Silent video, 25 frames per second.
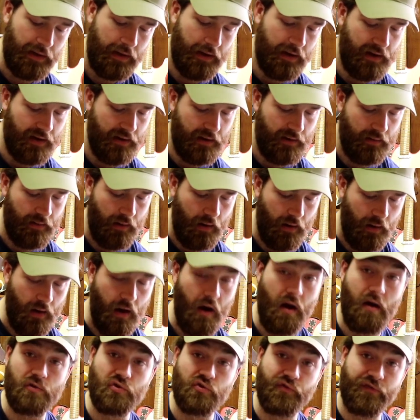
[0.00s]

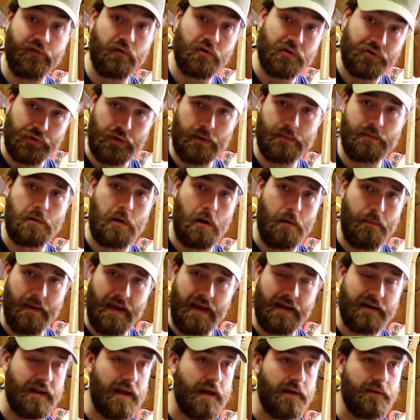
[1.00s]
Our first drummer in our
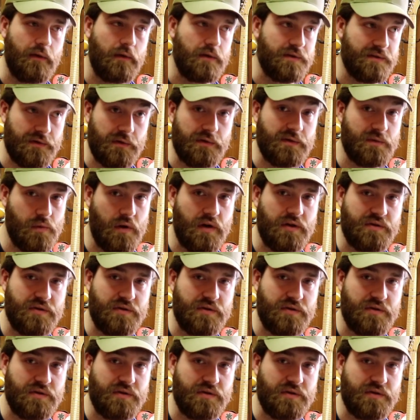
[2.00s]
band had those. Those were